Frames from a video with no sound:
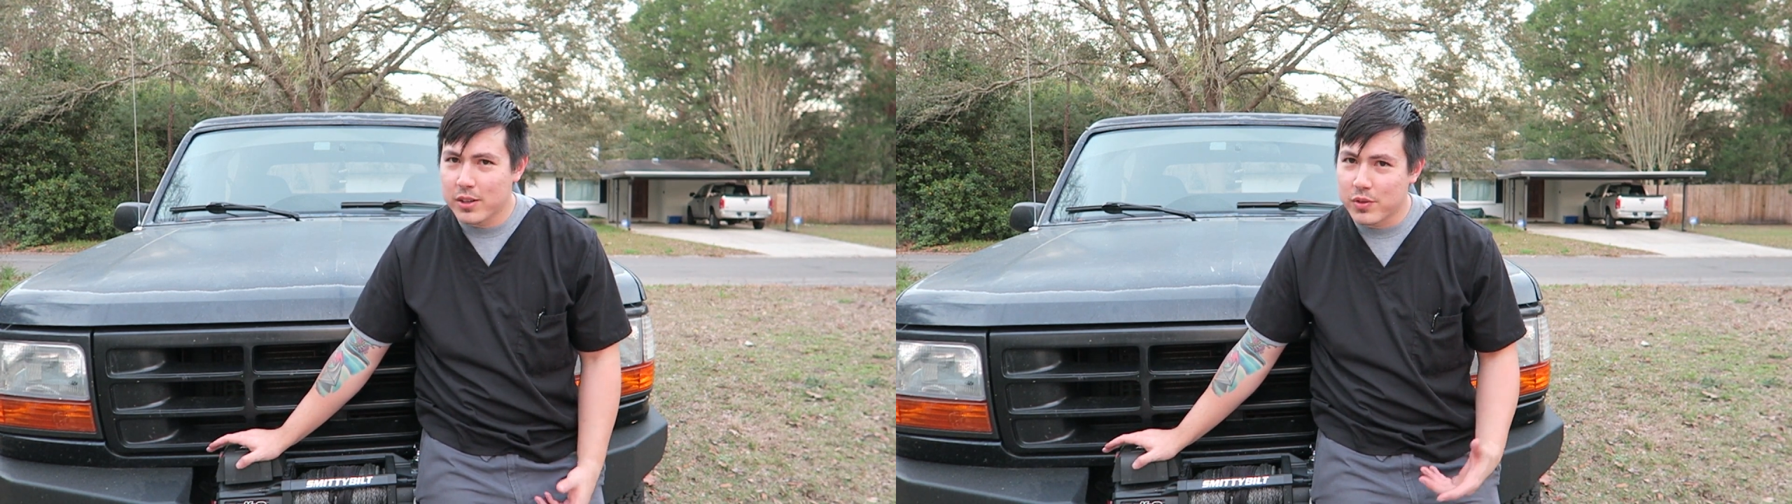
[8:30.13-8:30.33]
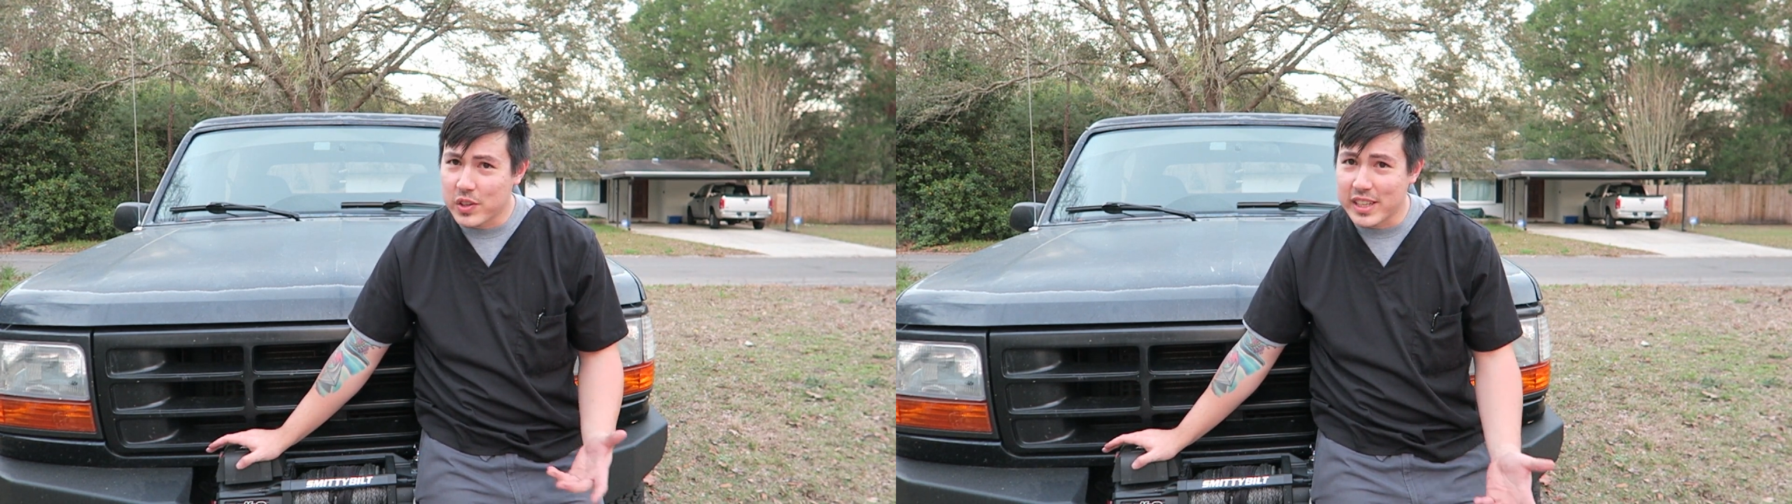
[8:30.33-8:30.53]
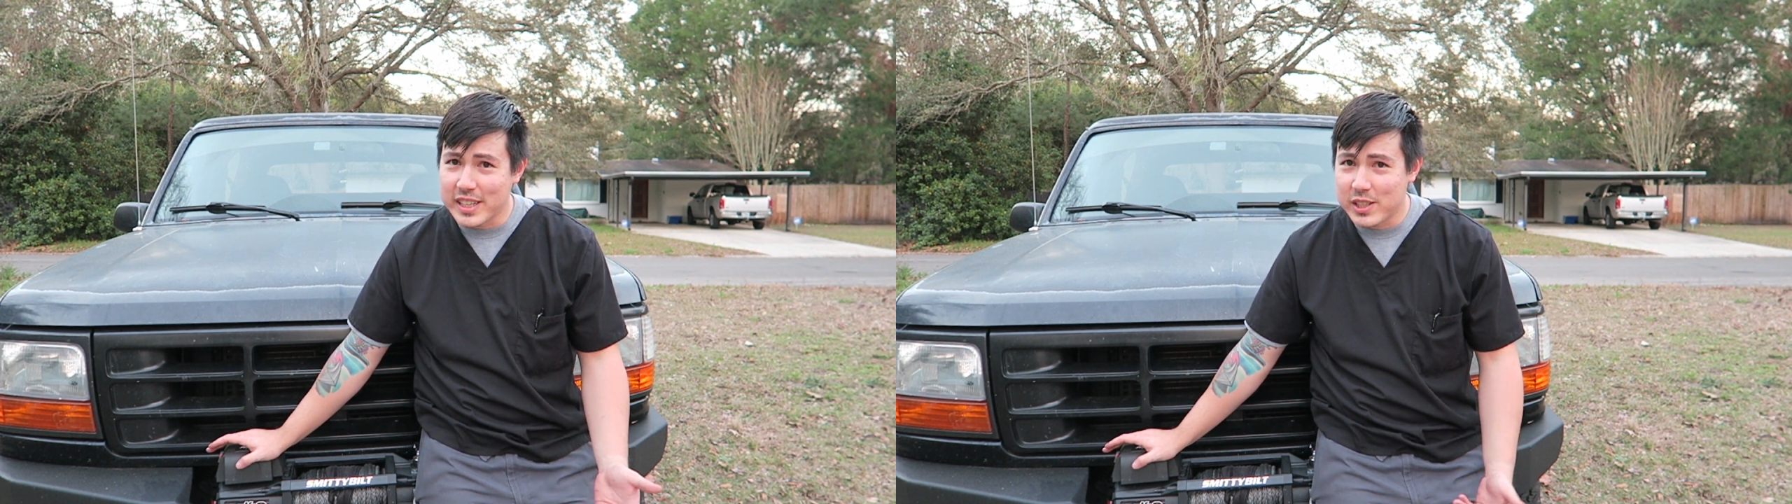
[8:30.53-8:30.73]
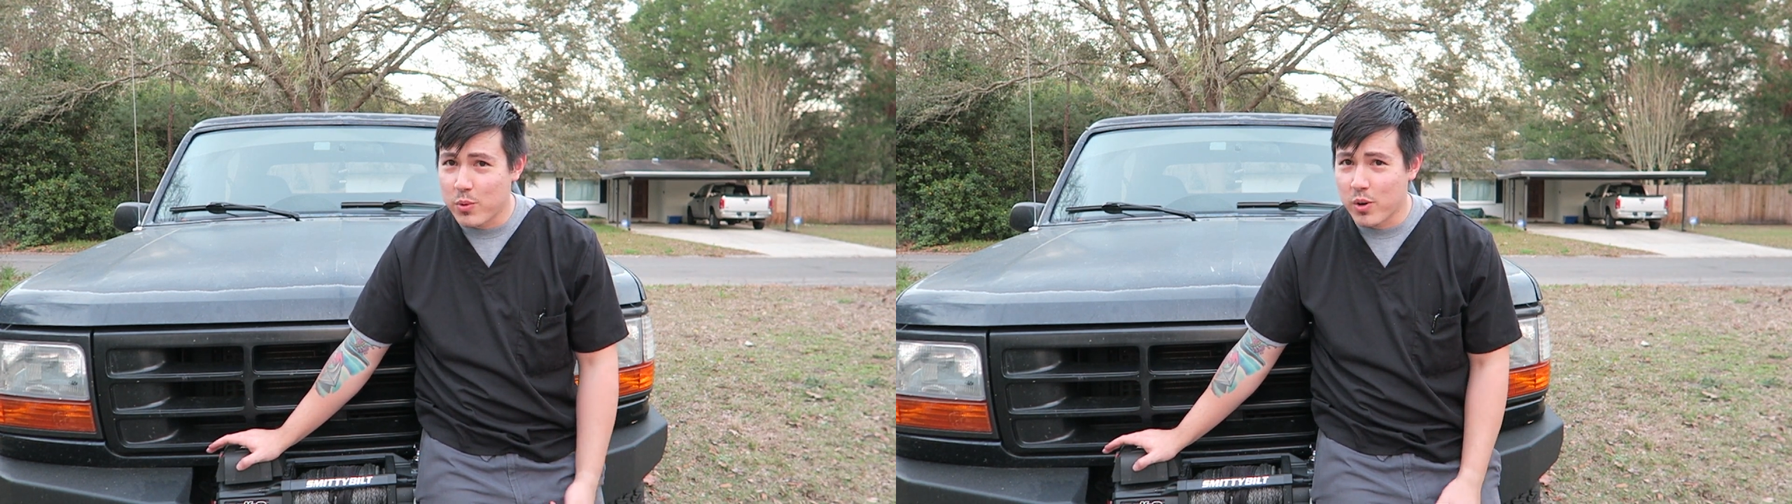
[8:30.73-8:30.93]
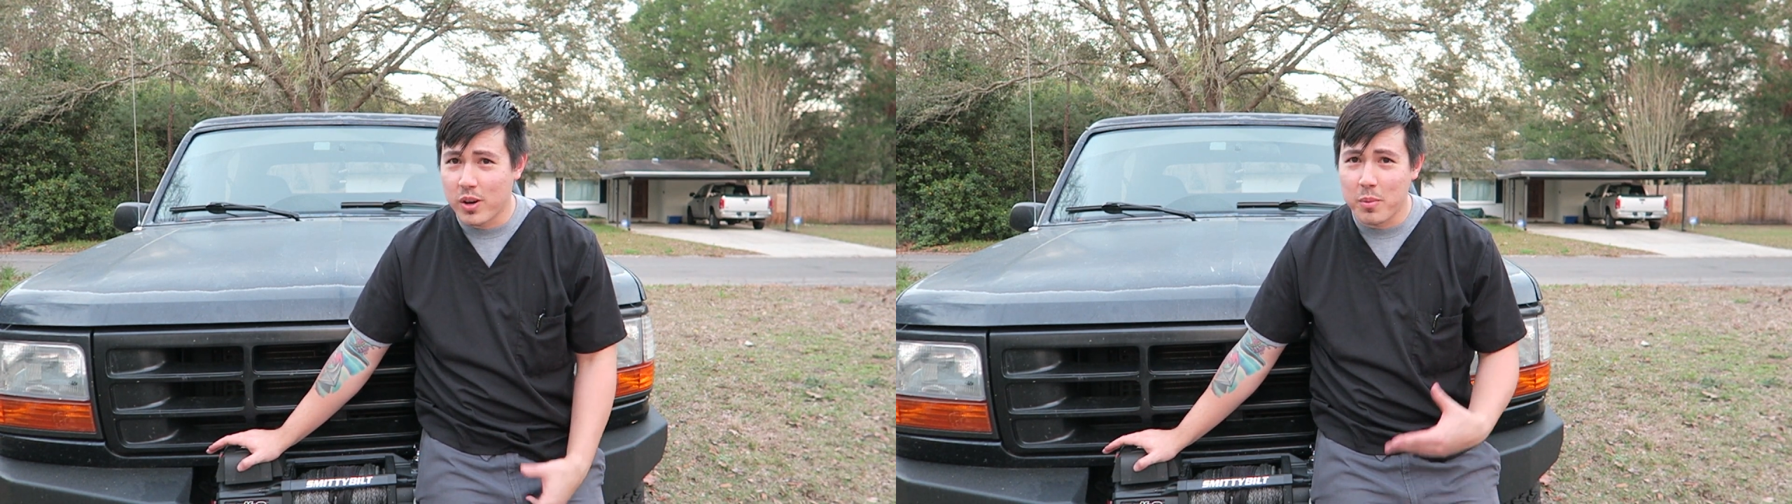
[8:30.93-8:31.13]
It's fairly
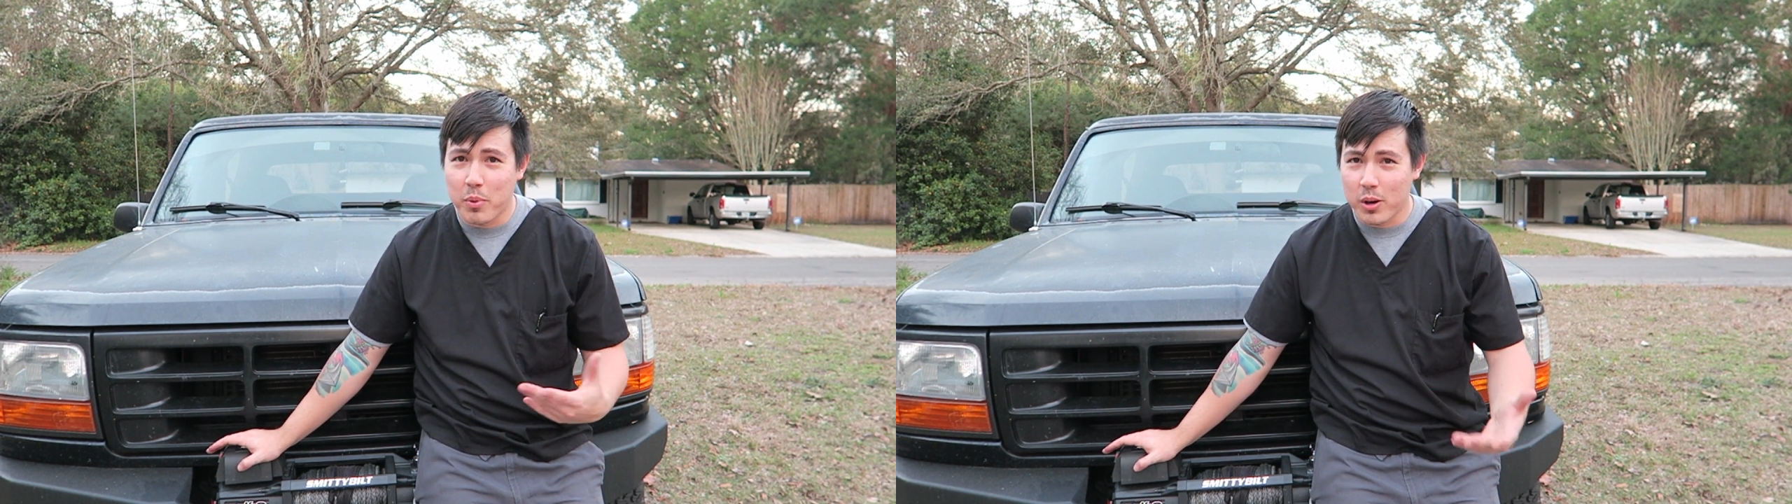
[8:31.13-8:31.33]
easy to work on.